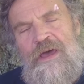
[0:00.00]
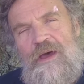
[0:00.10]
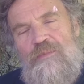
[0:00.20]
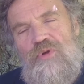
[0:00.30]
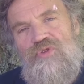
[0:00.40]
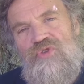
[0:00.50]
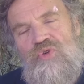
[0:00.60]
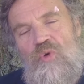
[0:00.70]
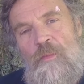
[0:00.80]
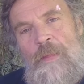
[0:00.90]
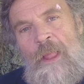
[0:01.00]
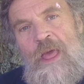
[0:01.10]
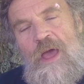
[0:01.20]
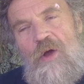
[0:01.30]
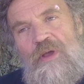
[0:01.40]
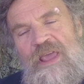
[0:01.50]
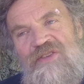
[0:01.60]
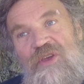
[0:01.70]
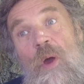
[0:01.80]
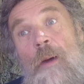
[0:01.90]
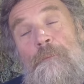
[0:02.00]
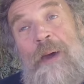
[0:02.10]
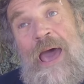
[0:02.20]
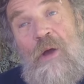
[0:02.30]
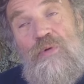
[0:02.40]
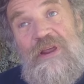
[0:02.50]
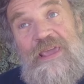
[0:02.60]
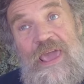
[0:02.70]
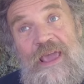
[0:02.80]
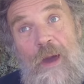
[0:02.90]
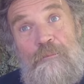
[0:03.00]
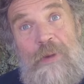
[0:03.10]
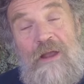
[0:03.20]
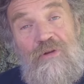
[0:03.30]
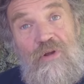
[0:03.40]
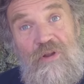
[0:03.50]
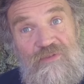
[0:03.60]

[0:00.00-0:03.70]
I'm not sure. Okay, so a powder keg, a barrel